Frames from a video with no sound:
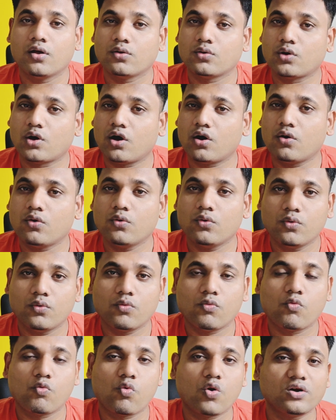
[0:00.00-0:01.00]
Now
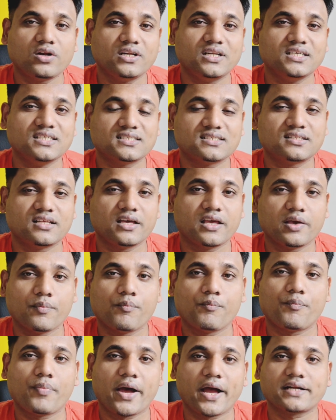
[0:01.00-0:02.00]
what is the
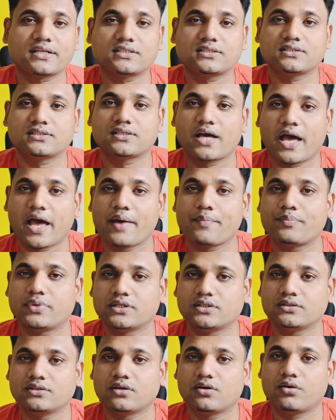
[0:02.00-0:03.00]
impact
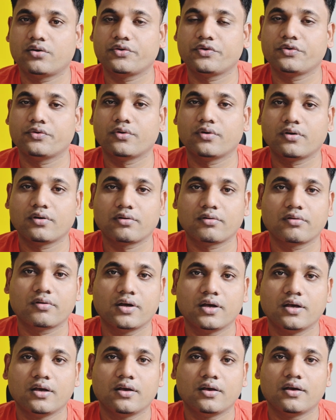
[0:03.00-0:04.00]
happen on your
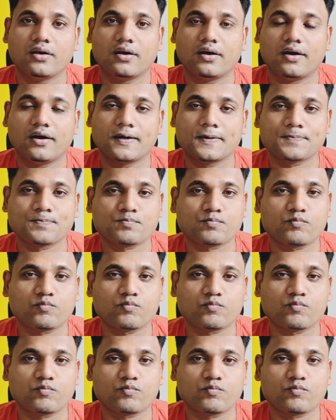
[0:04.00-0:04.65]
uh,